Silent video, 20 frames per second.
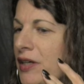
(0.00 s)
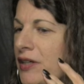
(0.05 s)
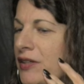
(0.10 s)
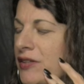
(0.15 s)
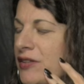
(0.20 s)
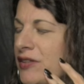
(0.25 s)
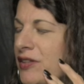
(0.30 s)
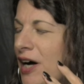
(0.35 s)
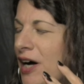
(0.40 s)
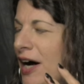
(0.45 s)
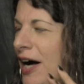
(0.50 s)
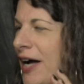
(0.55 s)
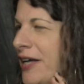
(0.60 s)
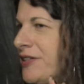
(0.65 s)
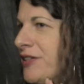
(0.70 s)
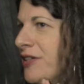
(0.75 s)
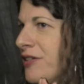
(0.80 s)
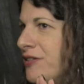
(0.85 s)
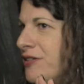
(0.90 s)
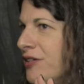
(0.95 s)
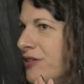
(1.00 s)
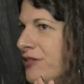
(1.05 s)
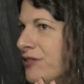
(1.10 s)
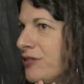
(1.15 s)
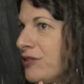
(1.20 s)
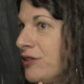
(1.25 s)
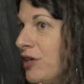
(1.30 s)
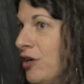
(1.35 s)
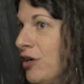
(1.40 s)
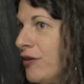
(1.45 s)
not
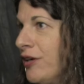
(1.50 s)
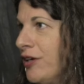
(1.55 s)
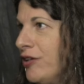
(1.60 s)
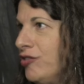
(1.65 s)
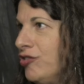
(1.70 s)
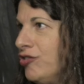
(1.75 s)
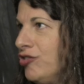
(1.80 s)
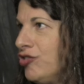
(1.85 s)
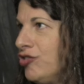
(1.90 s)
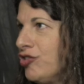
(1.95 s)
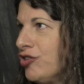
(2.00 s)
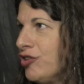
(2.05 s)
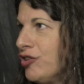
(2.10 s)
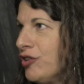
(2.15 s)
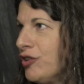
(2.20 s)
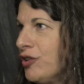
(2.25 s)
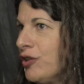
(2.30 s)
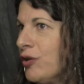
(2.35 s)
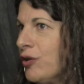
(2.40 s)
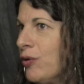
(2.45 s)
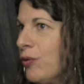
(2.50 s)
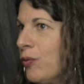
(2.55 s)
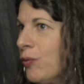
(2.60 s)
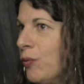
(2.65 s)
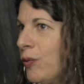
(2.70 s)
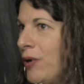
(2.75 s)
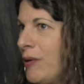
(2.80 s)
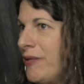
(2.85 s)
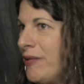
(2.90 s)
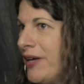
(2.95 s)
discourage
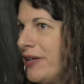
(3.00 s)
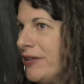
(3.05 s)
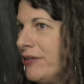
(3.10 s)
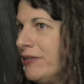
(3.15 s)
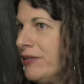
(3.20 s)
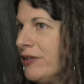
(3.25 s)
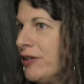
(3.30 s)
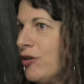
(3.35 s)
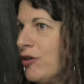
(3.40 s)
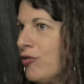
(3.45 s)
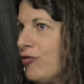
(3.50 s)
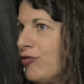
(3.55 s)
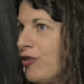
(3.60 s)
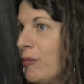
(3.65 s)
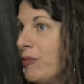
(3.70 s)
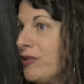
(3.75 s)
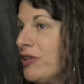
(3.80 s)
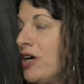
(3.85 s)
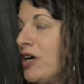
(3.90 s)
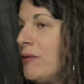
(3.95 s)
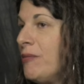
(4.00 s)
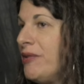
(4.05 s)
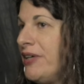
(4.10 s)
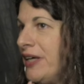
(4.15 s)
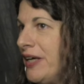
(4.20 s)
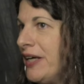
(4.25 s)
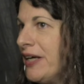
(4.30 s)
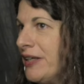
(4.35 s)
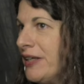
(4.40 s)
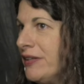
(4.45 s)
women from
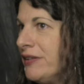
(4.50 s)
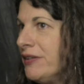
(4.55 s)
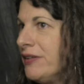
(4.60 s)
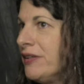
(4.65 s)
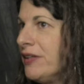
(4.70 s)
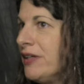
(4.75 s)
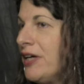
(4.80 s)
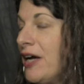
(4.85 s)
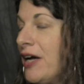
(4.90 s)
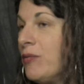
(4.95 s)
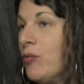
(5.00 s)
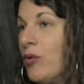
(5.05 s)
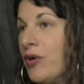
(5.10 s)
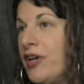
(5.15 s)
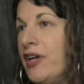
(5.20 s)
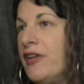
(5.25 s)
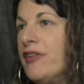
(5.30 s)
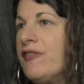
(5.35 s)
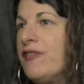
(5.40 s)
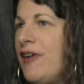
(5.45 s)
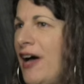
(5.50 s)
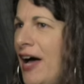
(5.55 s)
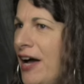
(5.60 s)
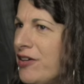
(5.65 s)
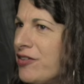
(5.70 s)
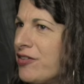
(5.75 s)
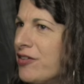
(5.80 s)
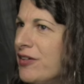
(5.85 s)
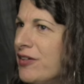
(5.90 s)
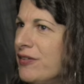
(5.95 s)
coming in and working in the
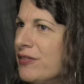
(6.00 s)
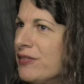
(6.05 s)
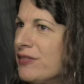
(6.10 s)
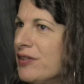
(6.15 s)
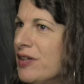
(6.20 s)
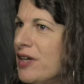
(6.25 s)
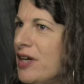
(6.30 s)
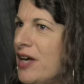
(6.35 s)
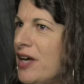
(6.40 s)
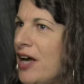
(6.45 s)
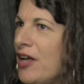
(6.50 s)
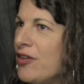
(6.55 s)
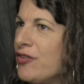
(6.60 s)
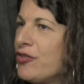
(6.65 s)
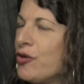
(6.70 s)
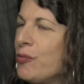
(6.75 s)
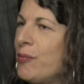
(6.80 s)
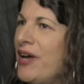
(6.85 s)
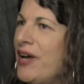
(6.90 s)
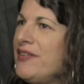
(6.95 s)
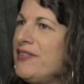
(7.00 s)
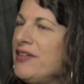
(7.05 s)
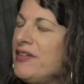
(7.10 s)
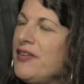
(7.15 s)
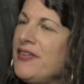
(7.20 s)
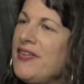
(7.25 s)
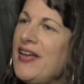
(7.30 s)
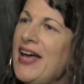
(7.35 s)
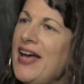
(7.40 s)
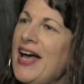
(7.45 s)
factories. And so
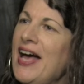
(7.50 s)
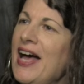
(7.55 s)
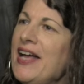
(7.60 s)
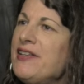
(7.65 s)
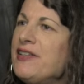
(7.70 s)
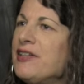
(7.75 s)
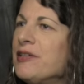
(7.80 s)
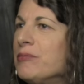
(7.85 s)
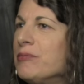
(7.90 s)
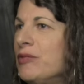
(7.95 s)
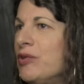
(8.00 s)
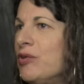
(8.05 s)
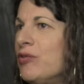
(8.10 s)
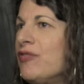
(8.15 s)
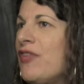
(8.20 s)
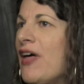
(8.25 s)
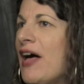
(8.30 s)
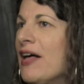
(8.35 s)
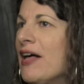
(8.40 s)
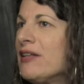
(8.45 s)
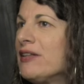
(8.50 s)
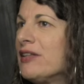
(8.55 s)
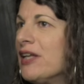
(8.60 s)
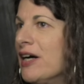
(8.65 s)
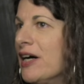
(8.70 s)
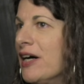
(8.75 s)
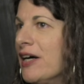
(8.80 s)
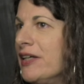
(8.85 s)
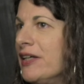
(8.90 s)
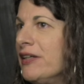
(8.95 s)
basically they had to move that
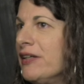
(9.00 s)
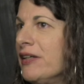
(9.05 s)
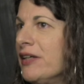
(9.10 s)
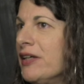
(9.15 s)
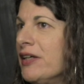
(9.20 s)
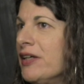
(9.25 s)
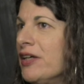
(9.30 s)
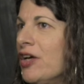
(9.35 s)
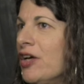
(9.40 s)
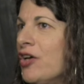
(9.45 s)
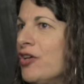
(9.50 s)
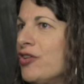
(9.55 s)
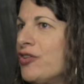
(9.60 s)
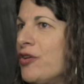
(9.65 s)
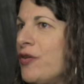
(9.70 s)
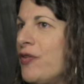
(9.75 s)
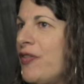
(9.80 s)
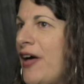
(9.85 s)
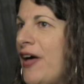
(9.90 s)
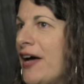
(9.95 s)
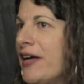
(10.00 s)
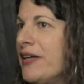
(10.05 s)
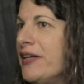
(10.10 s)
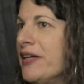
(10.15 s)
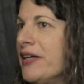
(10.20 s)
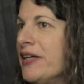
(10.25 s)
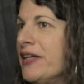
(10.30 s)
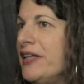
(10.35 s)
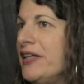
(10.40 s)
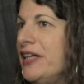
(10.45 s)
line so that
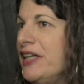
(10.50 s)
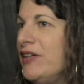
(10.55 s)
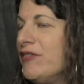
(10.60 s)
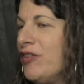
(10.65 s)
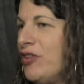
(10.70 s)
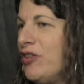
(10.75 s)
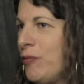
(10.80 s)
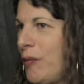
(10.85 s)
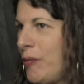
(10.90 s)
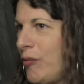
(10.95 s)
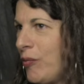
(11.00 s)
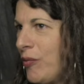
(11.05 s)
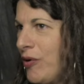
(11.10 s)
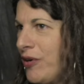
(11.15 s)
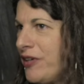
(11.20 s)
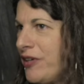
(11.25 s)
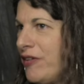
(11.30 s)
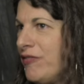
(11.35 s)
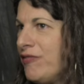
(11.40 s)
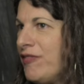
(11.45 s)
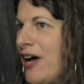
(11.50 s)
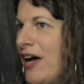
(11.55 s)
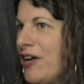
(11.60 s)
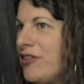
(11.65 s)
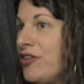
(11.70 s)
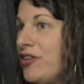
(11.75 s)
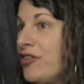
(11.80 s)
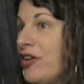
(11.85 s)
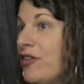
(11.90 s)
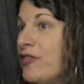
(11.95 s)
even the women working in
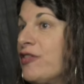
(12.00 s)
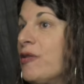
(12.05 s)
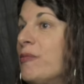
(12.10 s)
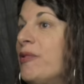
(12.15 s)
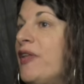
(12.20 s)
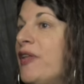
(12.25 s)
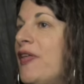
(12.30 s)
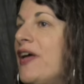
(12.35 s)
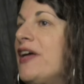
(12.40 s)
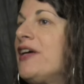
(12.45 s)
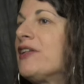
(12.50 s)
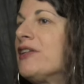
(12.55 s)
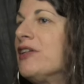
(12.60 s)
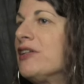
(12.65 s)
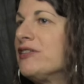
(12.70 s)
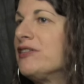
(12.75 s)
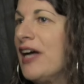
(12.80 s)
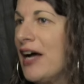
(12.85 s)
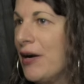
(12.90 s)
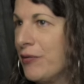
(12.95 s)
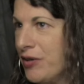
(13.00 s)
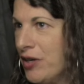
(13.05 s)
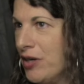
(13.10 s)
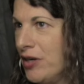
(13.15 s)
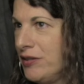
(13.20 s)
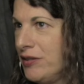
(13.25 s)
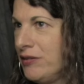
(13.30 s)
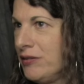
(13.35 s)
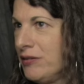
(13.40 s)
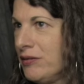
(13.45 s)
factories had somebody they could look down
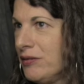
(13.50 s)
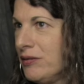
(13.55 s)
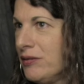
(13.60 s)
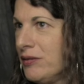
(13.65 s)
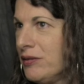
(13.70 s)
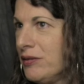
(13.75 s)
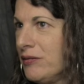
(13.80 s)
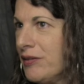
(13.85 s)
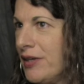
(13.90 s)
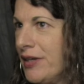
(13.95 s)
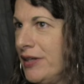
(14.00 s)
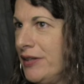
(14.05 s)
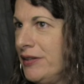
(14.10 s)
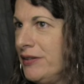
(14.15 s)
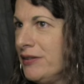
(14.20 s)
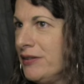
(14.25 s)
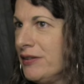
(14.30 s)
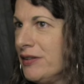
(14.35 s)
on, right?